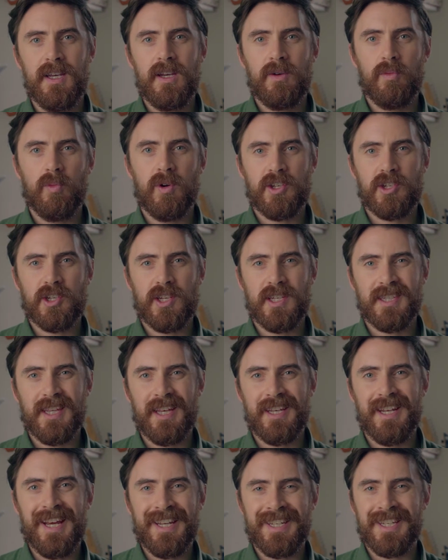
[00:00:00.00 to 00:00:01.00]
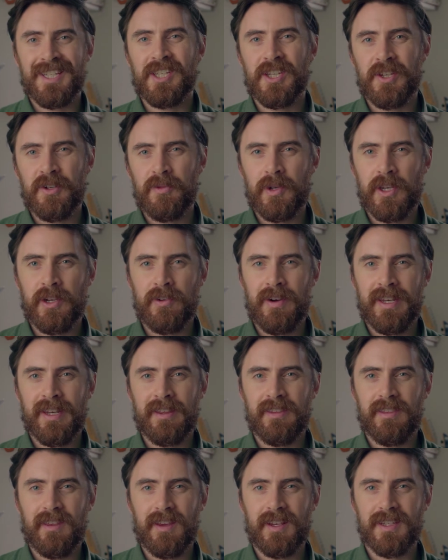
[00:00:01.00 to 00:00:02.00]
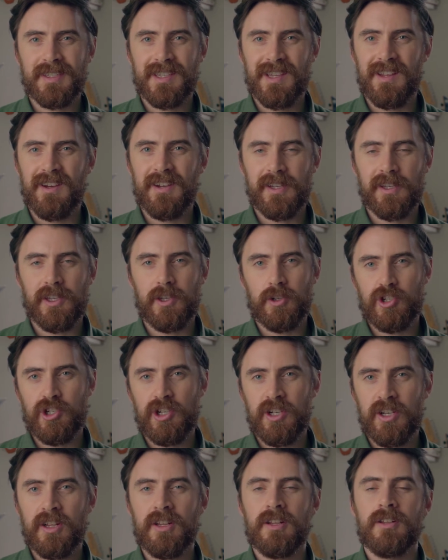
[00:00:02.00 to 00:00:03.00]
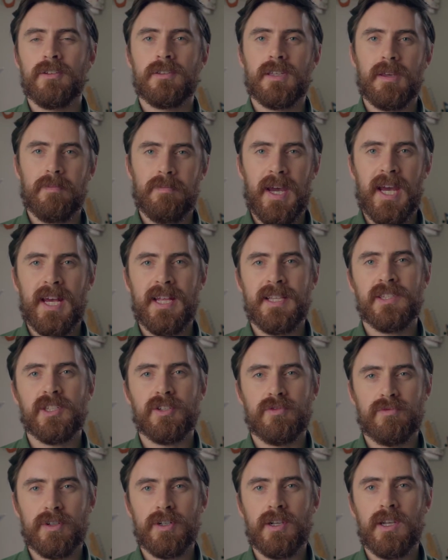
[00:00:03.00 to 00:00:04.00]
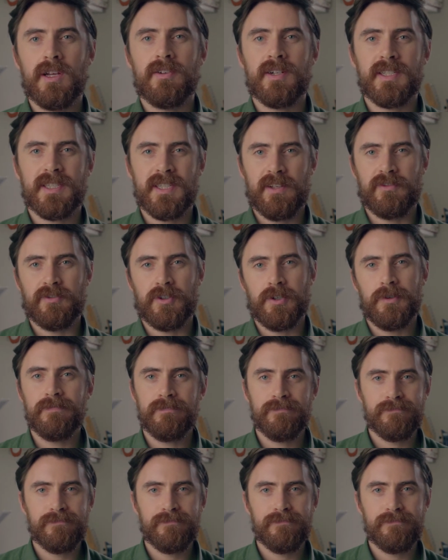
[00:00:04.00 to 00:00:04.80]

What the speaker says: which is then added to when you're adding things like your journal, your pens, your ruler, etc.